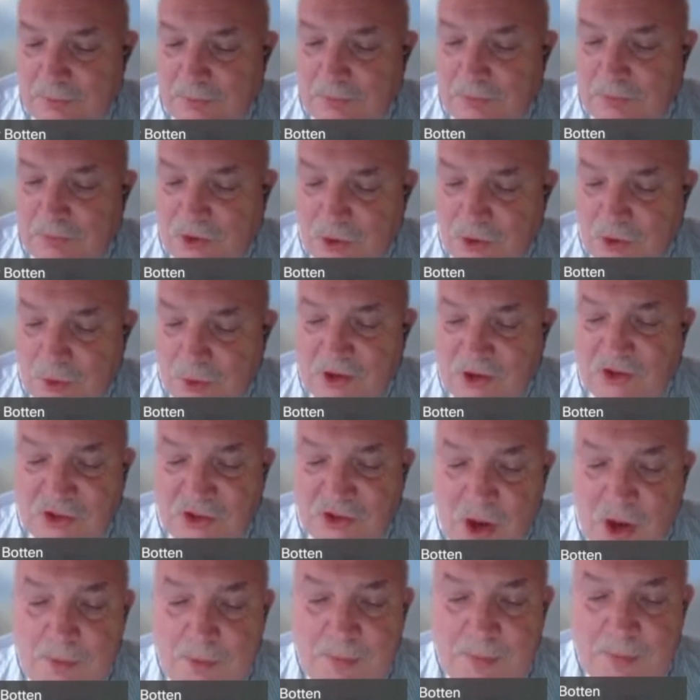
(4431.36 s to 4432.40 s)
doing so
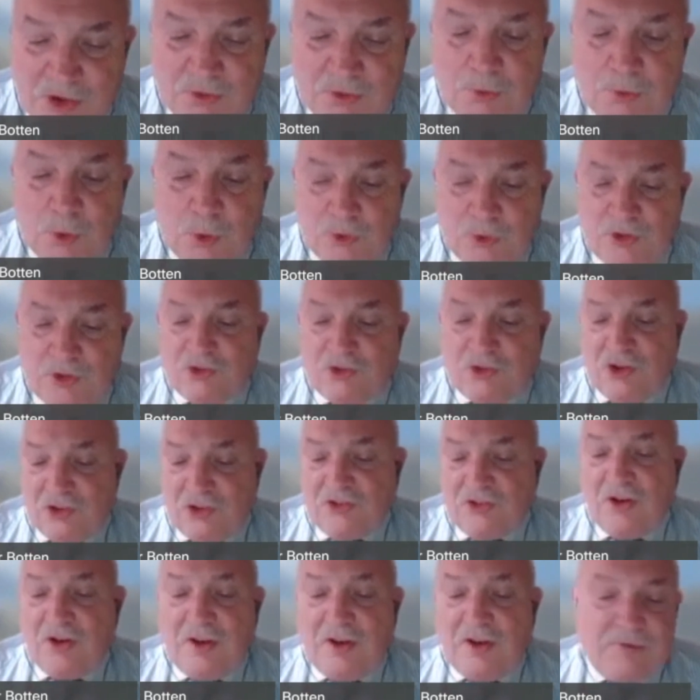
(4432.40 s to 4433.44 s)
much more than just
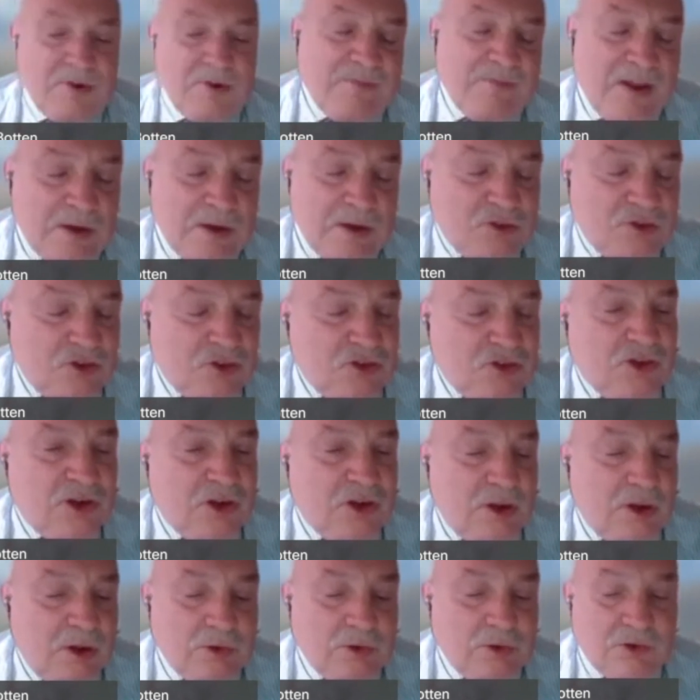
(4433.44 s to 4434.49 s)
delivering value to
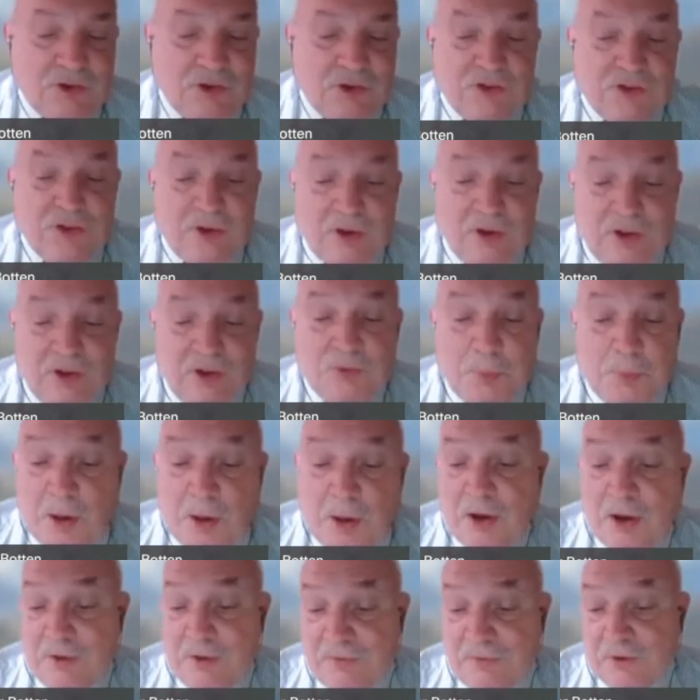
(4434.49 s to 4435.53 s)
shareholders is part
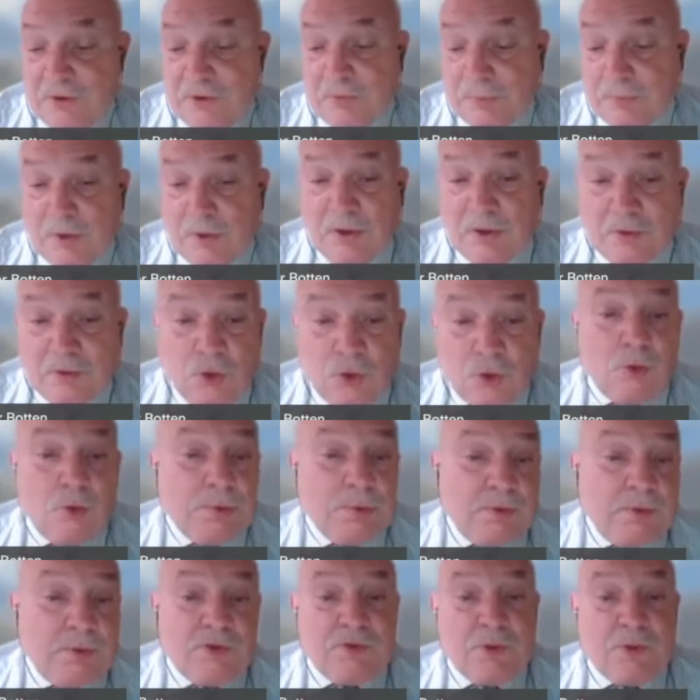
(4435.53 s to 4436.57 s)
of a corporate
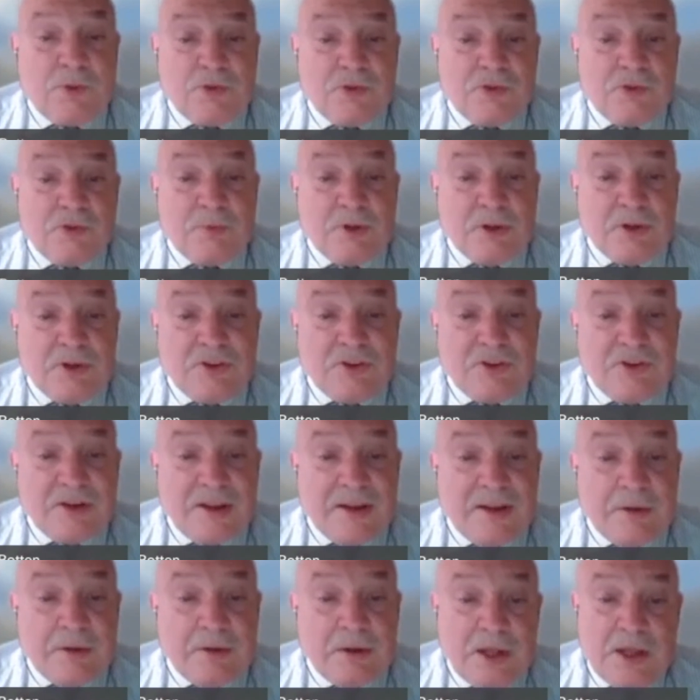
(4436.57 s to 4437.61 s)
responsibility
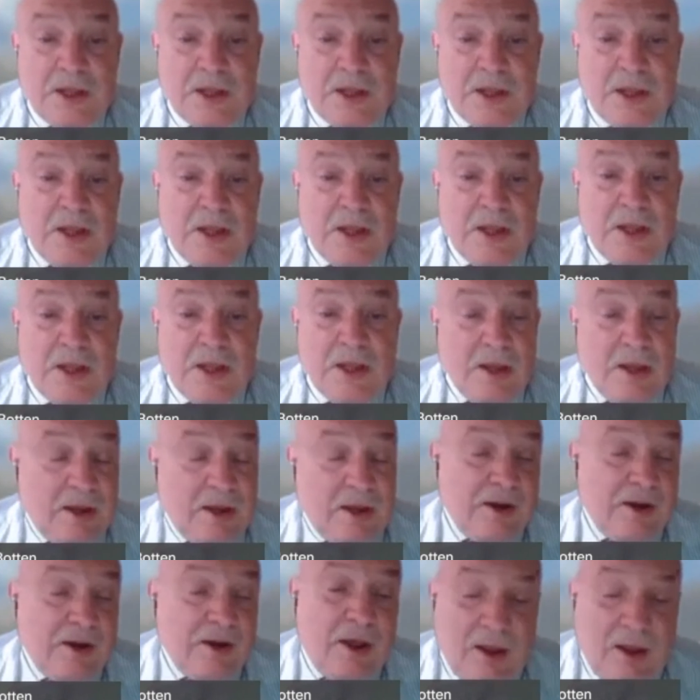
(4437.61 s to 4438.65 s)

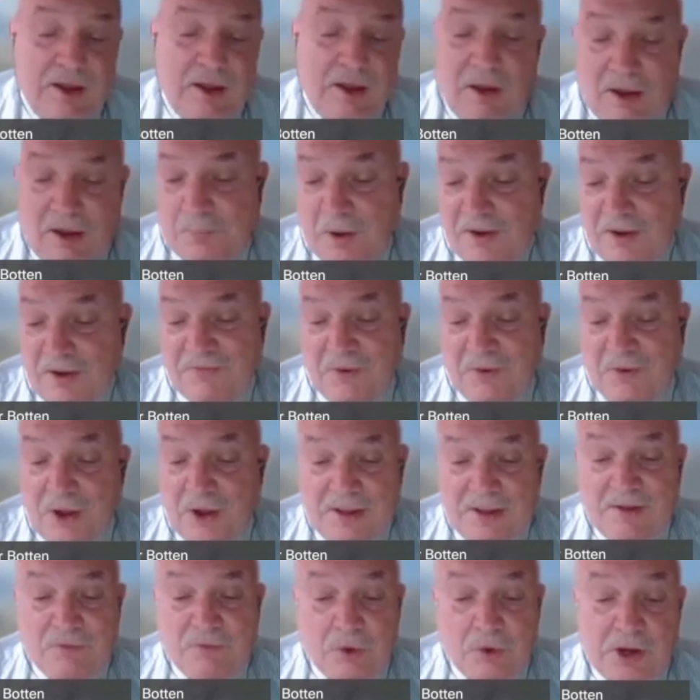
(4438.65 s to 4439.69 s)
now. I
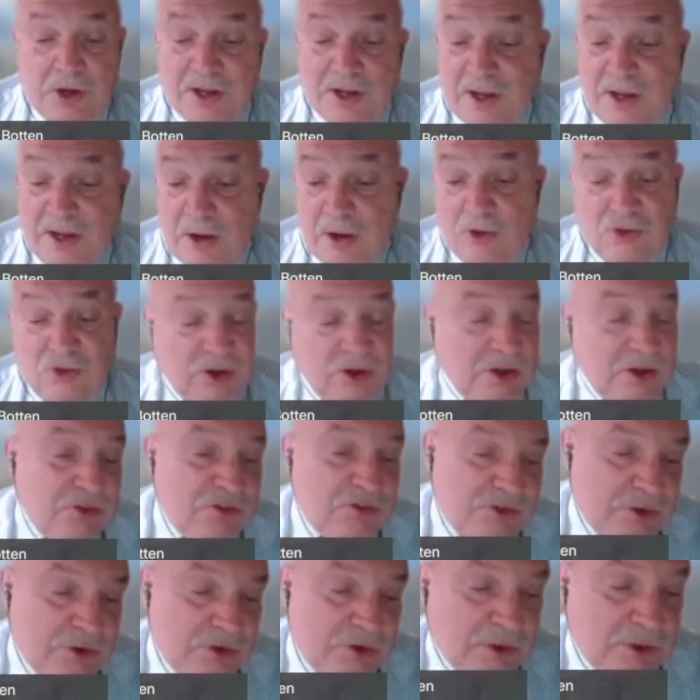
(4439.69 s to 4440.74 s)
find that very encouraging,
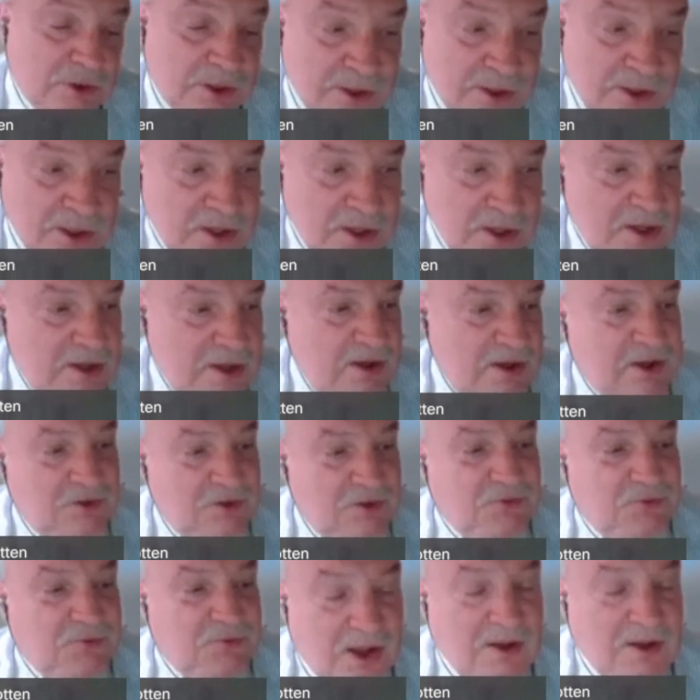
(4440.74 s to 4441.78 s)
and certainly
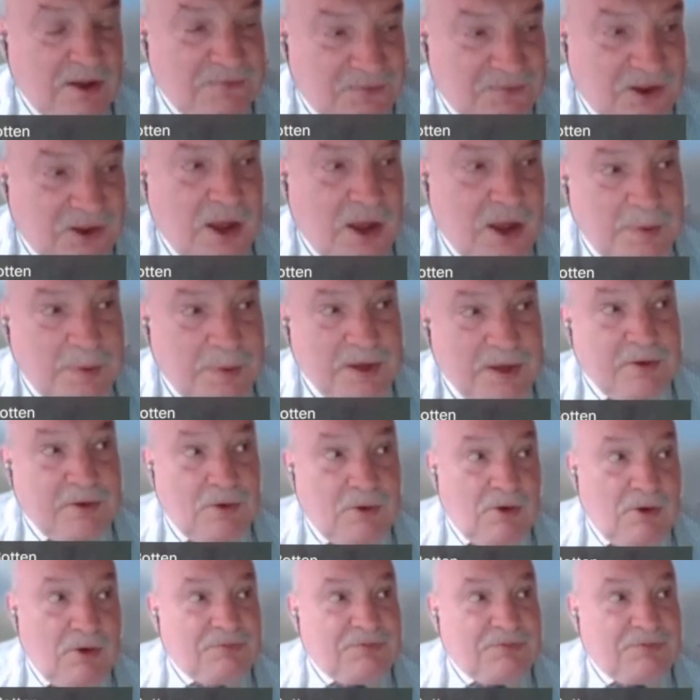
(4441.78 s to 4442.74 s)
is far, far better